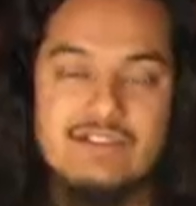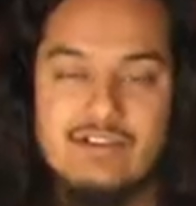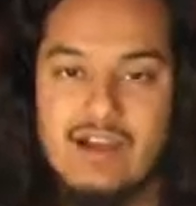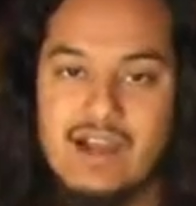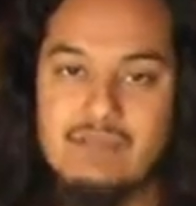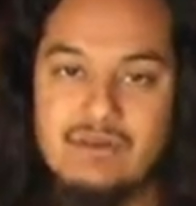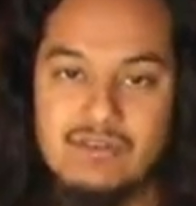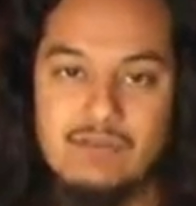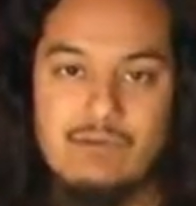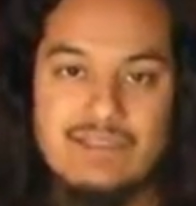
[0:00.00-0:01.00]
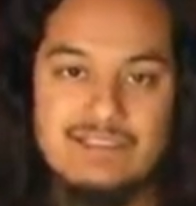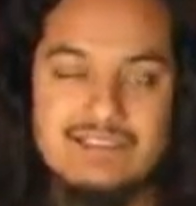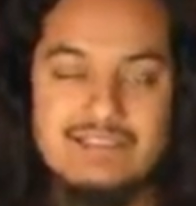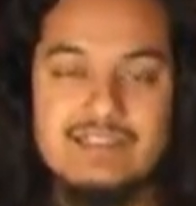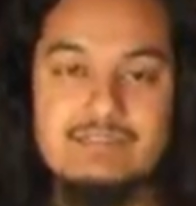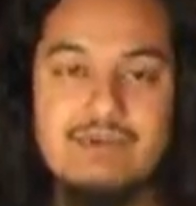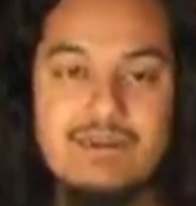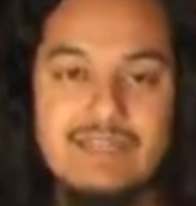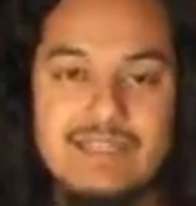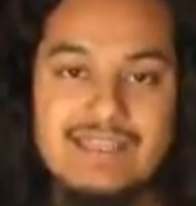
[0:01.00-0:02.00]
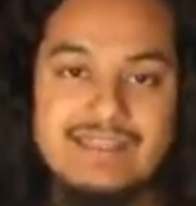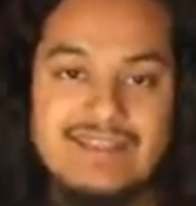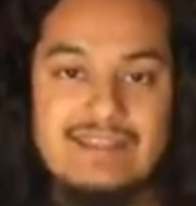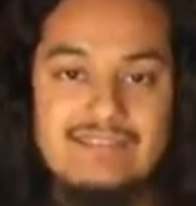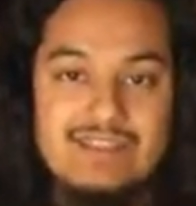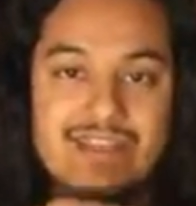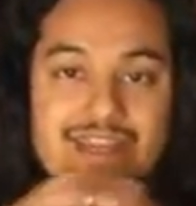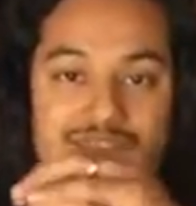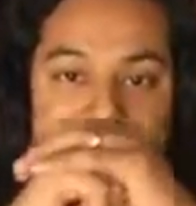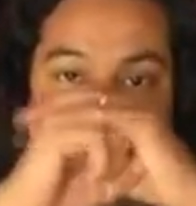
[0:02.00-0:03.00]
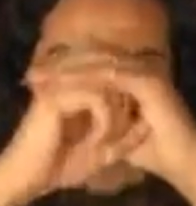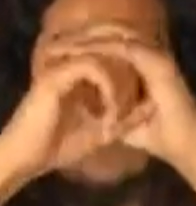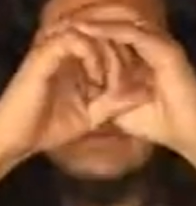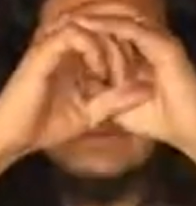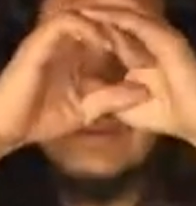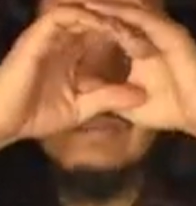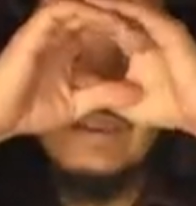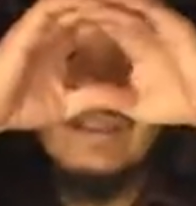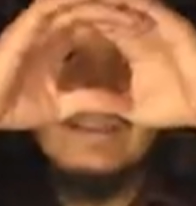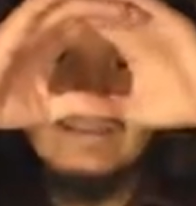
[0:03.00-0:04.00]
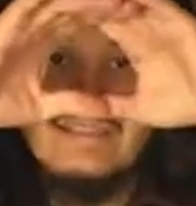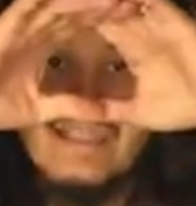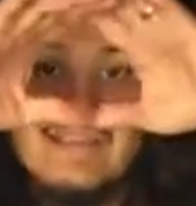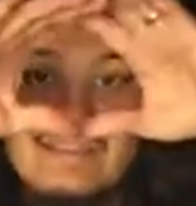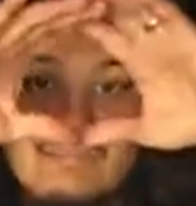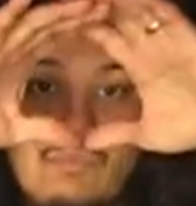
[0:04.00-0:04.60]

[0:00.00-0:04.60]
and your eyeball. Now what it is it's a component inside of the lens that opens up to let